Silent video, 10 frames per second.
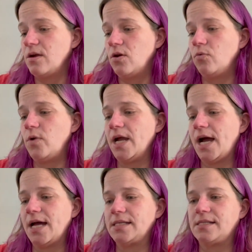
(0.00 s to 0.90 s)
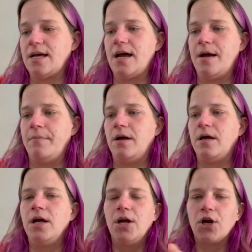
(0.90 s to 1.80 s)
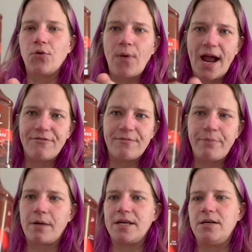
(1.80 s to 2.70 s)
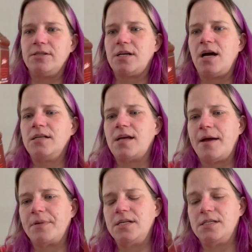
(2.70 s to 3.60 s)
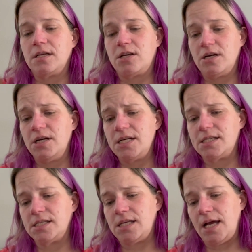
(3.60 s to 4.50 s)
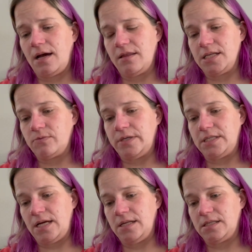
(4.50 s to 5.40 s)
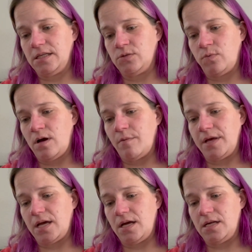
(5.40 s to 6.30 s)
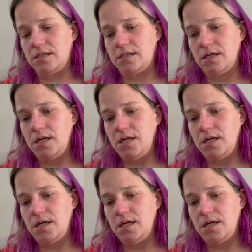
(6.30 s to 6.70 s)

We got some Kraft barbecue sauce. I'm curious to see how this one tastes as well, because